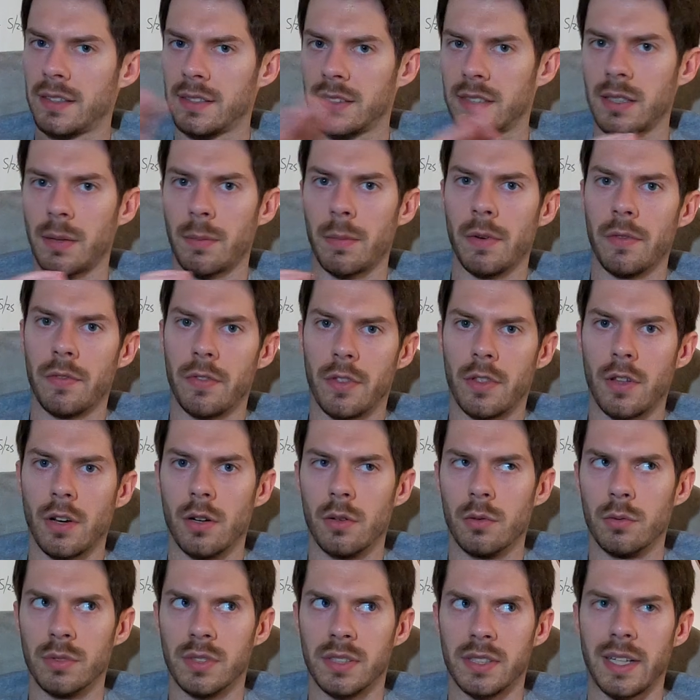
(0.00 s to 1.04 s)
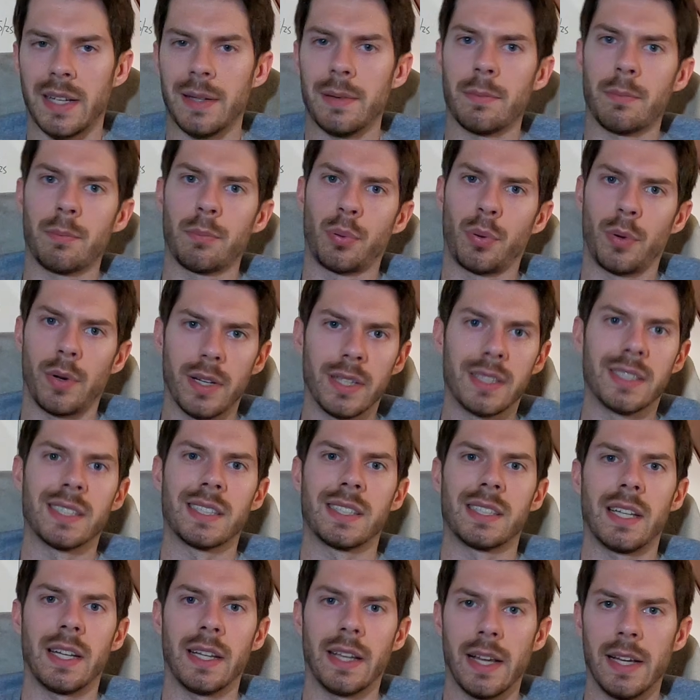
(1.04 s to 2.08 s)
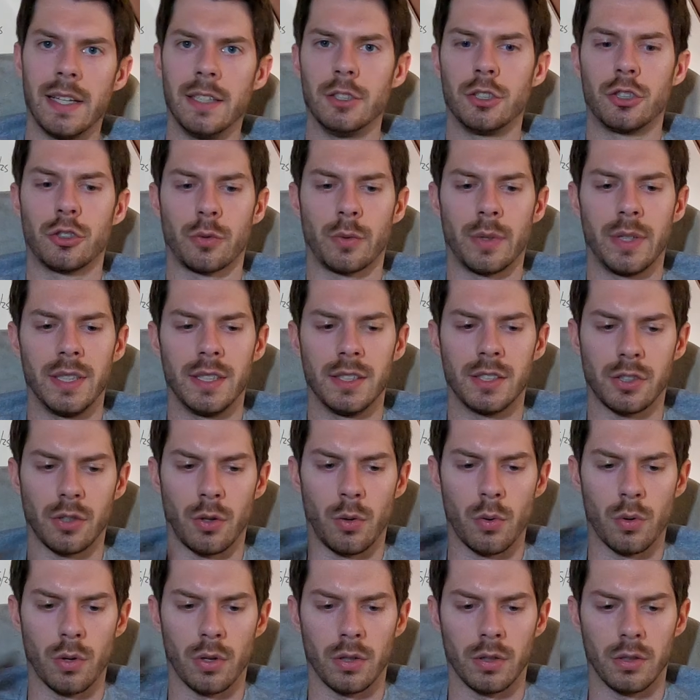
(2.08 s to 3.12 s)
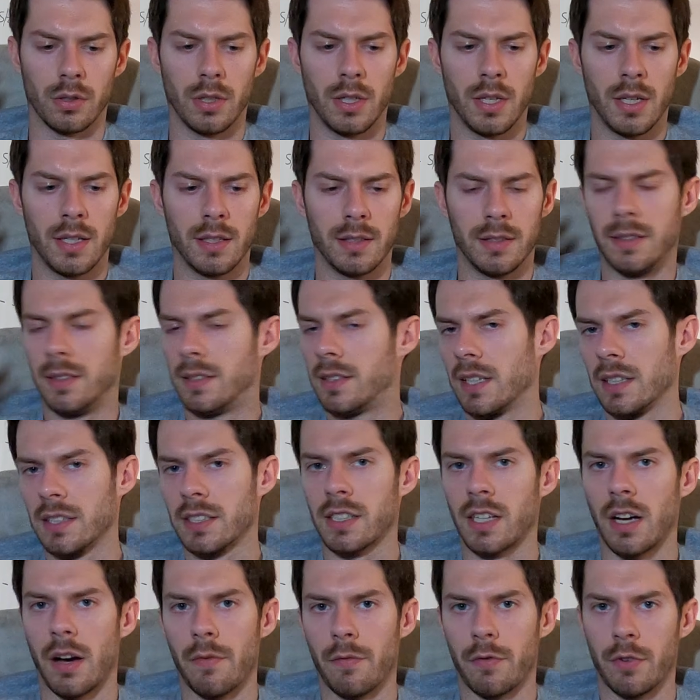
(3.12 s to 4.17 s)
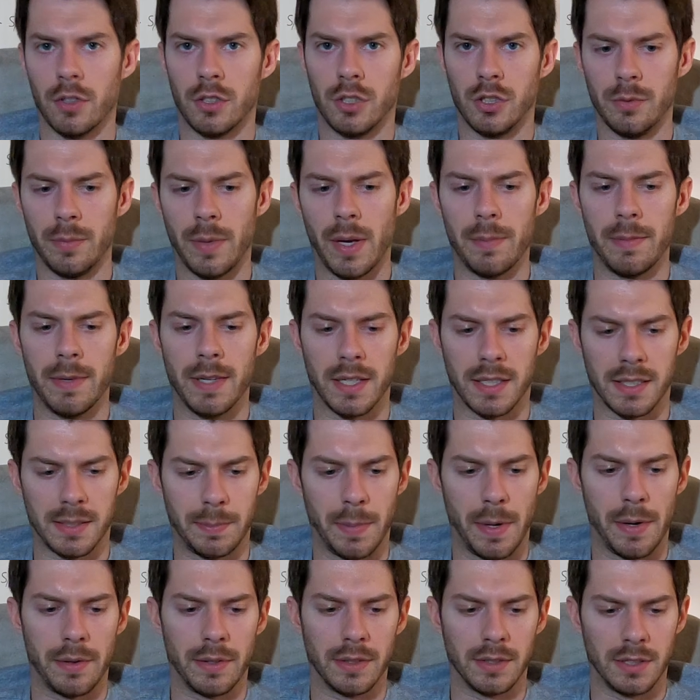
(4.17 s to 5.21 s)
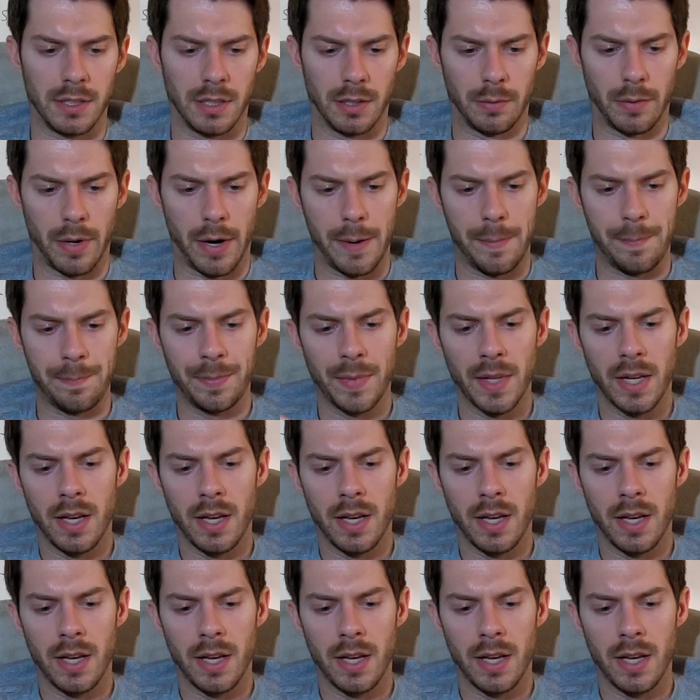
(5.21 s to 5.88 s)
some of those pre-existing injuries or discomforts you may be experiencing, right?